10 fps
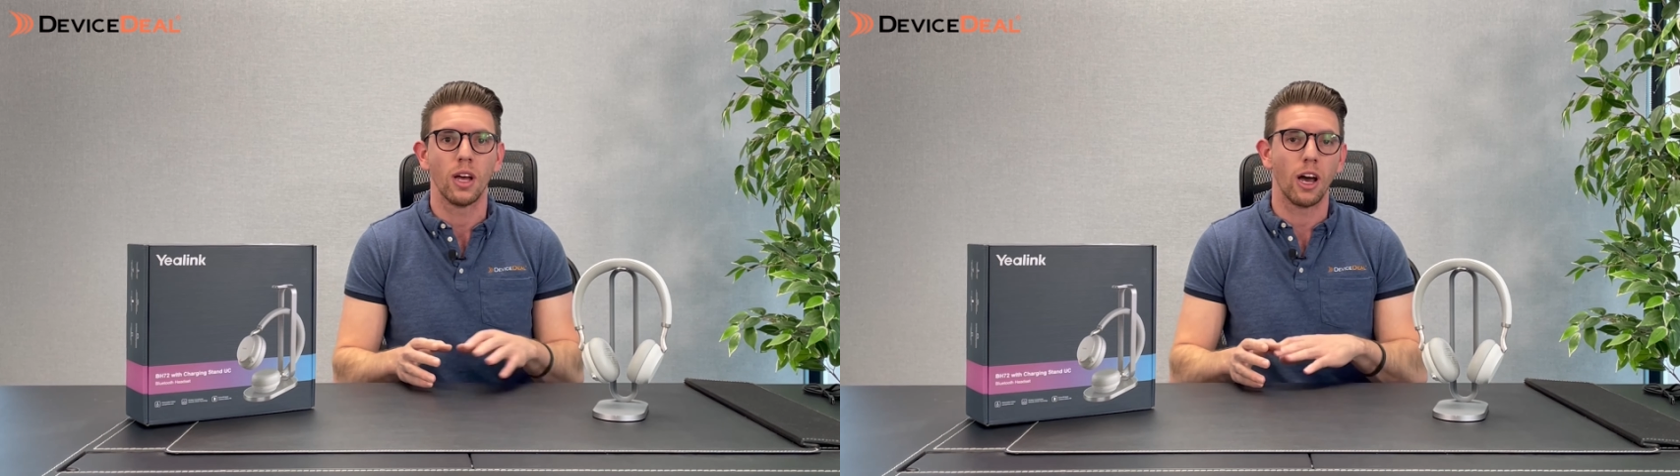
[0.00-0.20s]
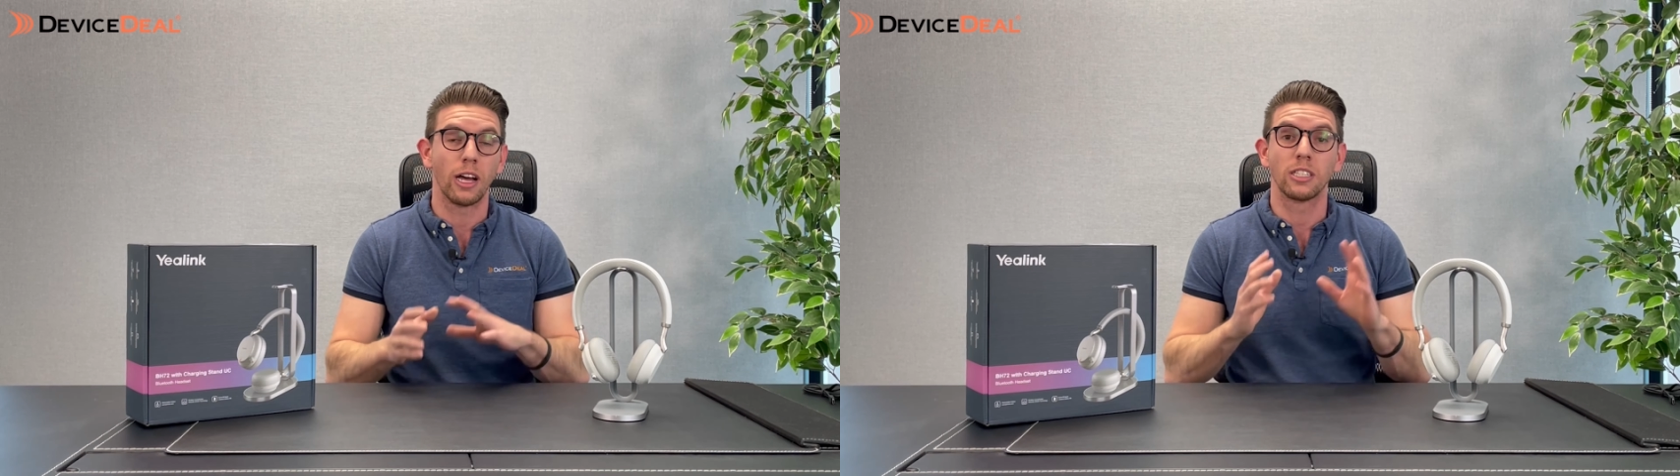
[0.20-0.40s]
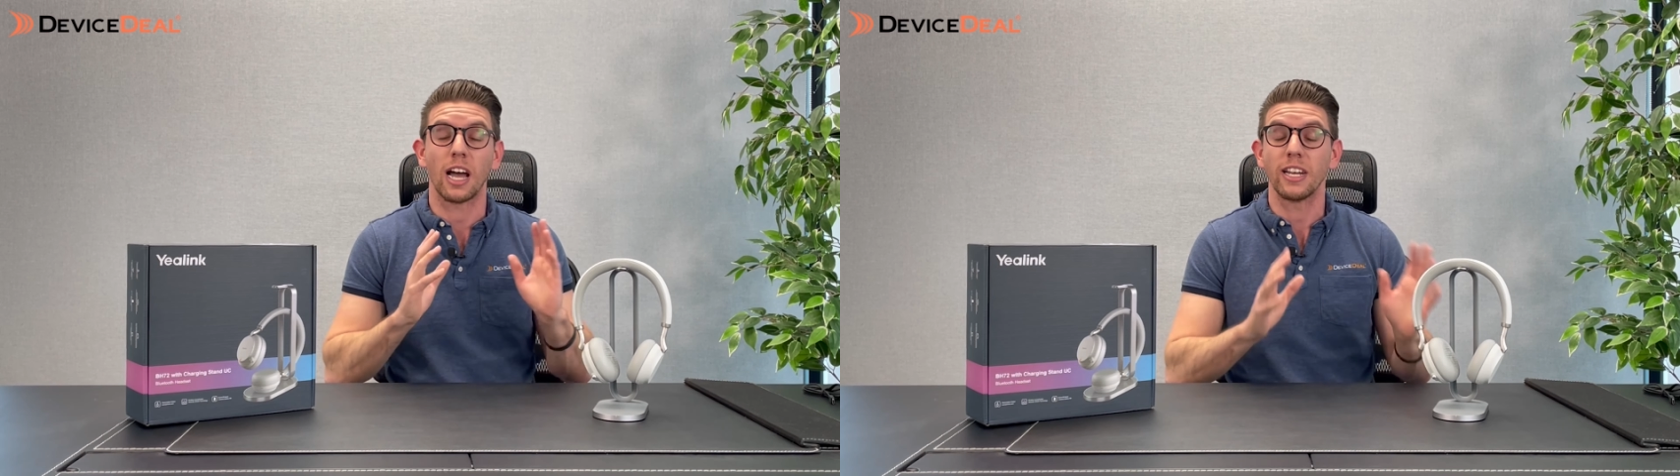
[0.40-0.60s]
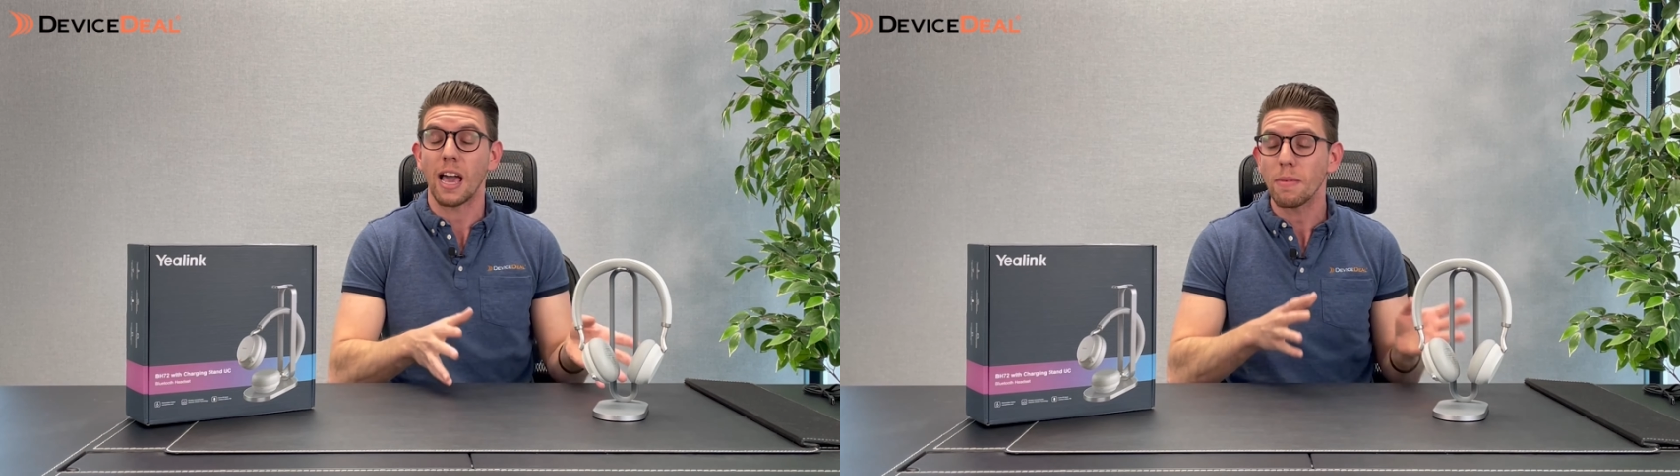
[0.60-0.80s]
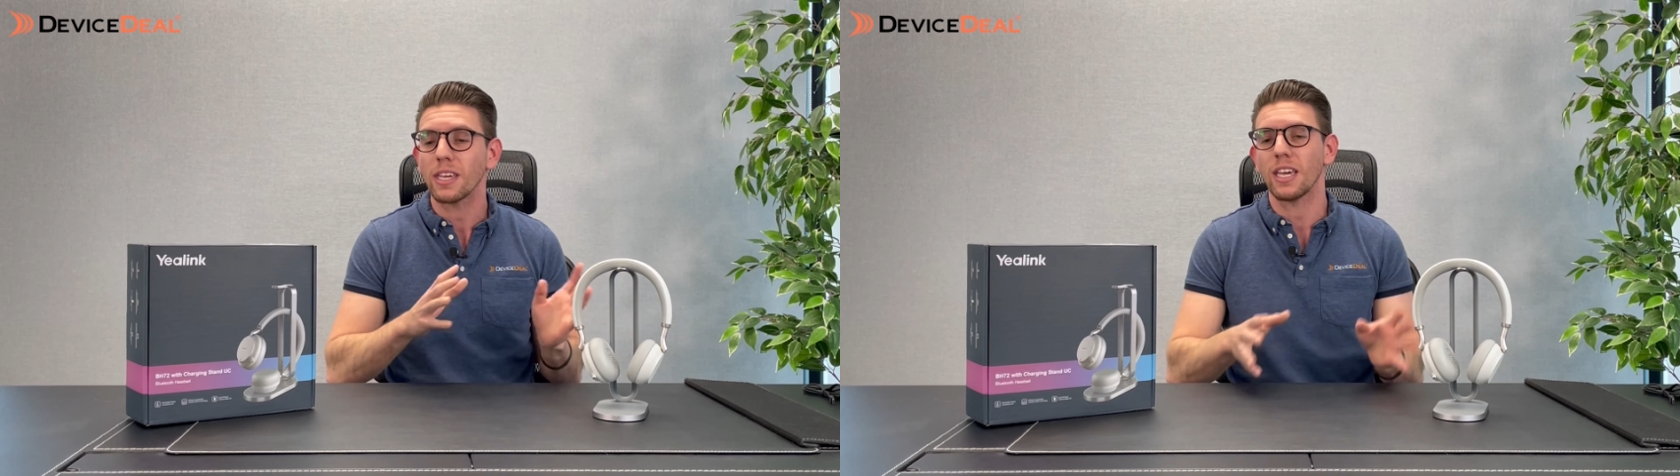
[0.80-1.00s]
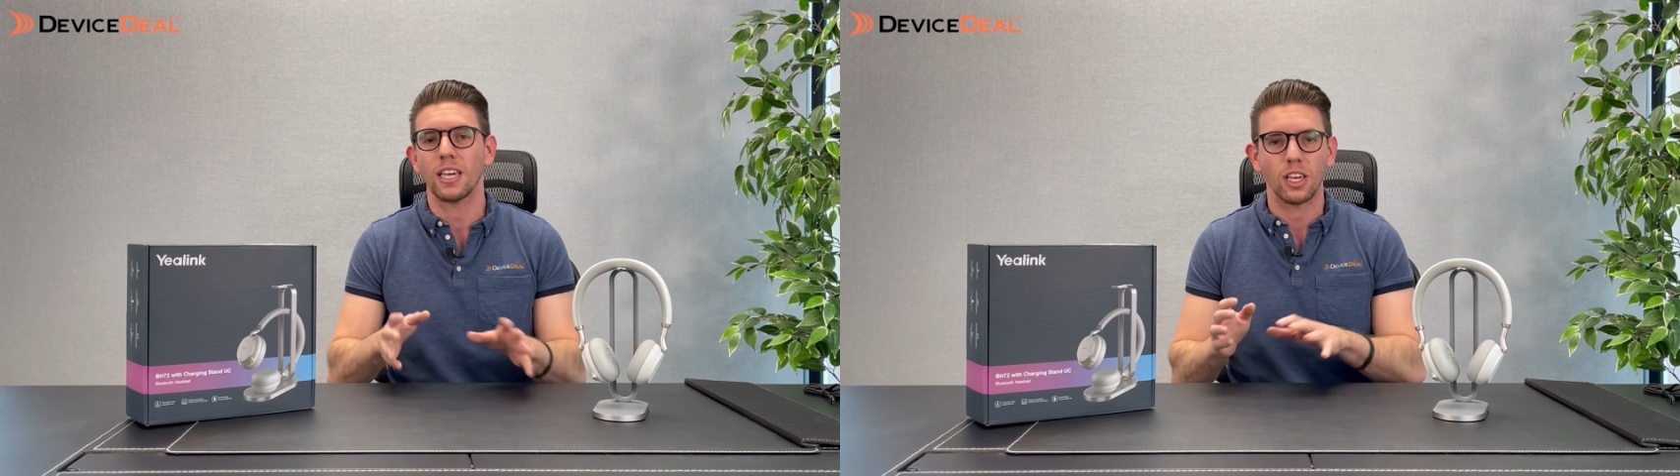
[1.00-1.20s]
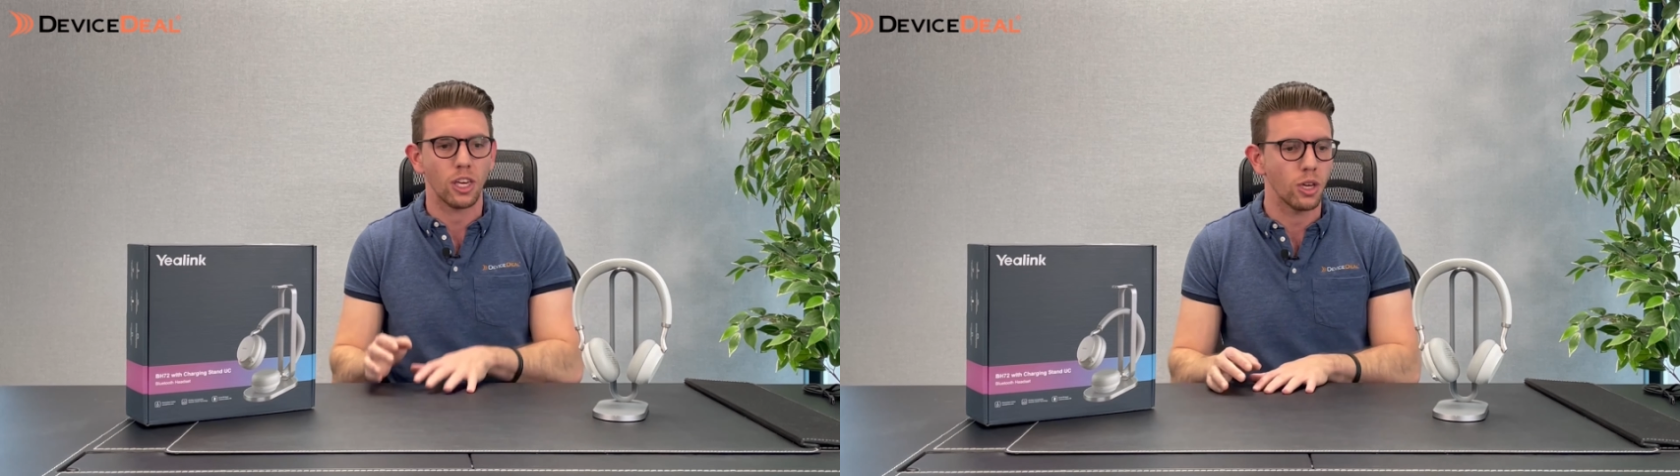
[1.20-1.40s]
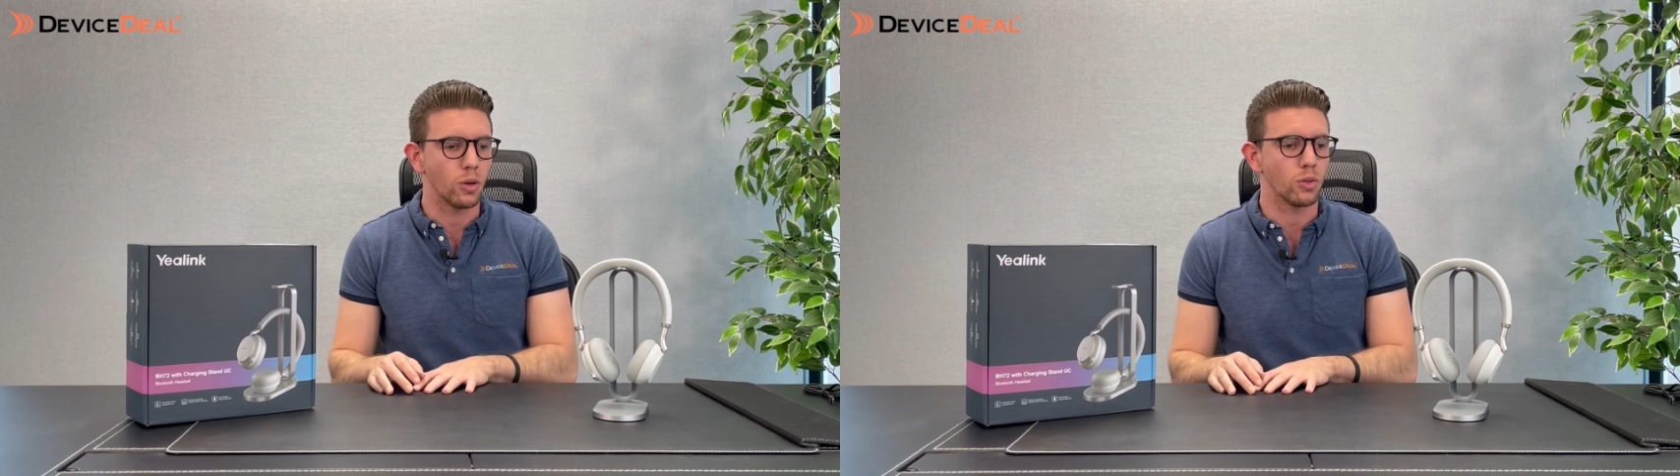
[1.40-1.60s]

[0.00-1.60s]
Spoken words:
a dynamic EQ.